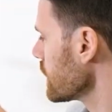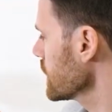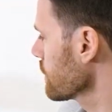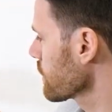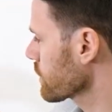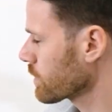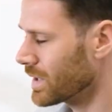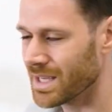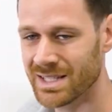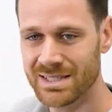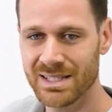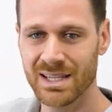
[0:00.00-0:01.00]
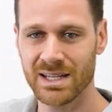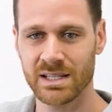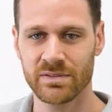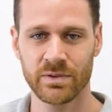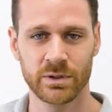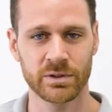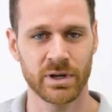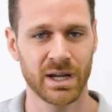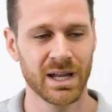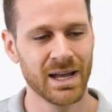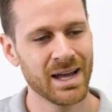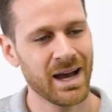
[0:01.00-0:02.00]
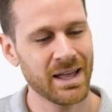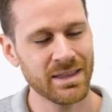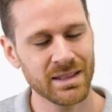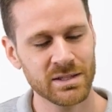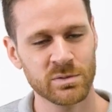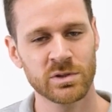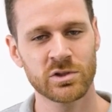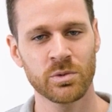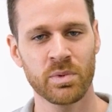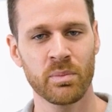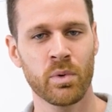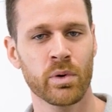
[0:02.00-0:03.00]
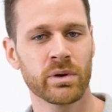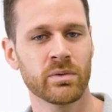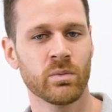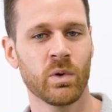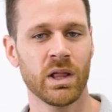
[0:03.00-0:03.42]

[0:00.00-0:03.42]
Number three is DNS filtering. I think this one's super important.